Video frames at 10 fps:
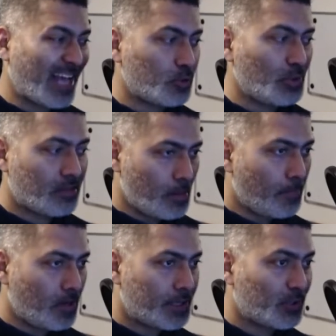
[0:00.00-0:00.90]
actually
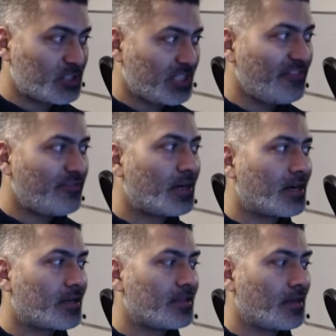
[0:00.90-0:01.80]
simpler to achieve,
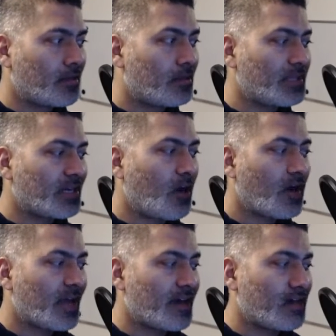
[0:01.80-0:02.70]
but there is something
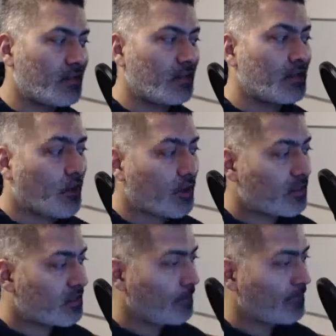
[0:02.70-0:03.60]
called as
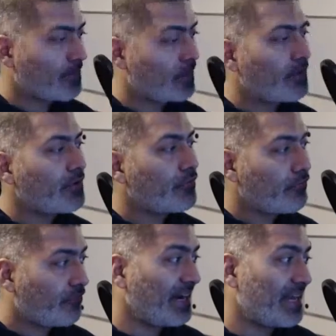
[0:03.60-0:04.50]
cross
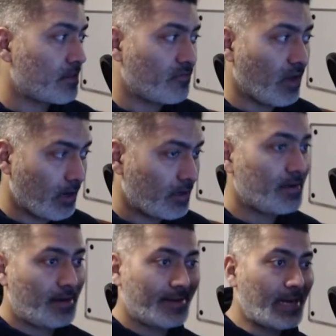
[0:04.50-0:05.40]
fade as well.
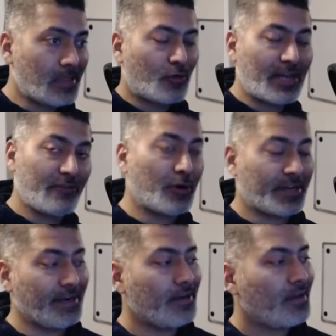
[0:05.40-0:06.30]
And that is what I
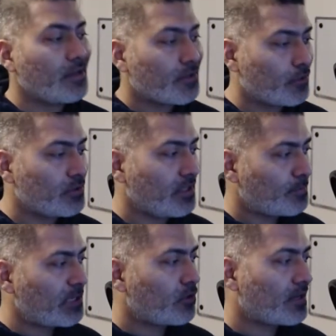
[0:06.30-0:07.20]
wanted. So
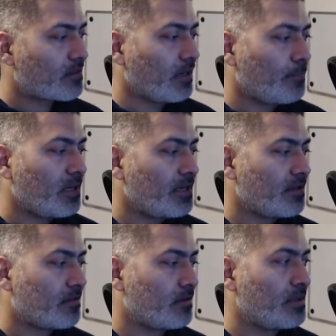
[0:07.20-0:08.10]
this particular example
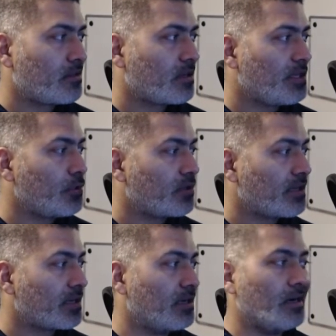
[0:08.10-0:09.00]
is basically
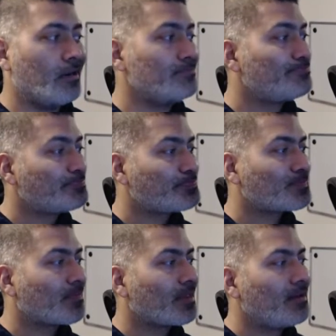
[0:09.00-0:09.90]
using
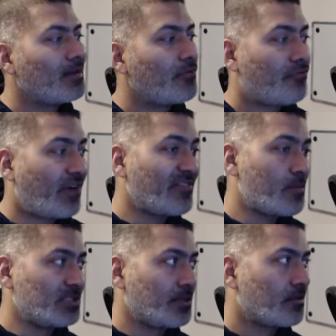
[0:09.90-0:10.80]
five
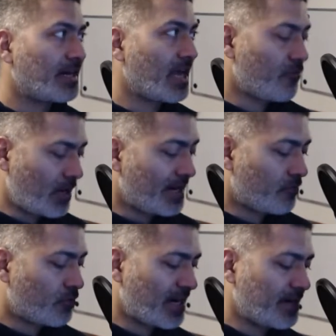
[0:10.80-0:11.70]
images, and